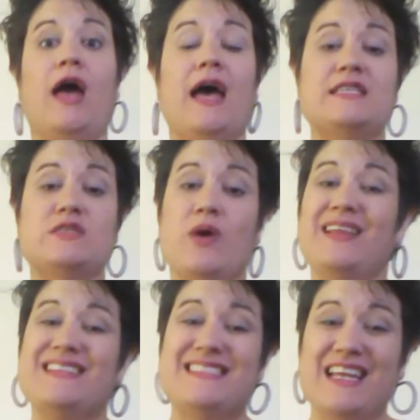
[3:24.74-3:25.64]
as well
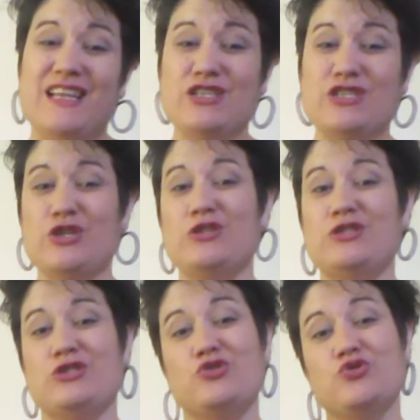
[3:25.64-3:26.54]
as getting the students
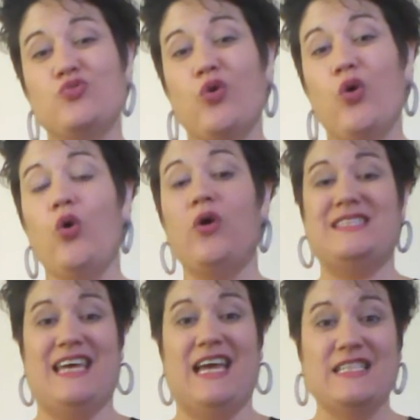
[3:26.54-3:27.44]
to draw and
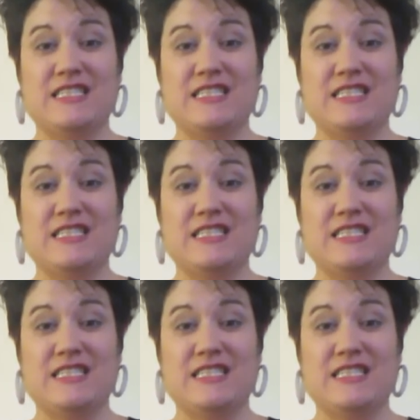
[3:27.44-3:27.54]
take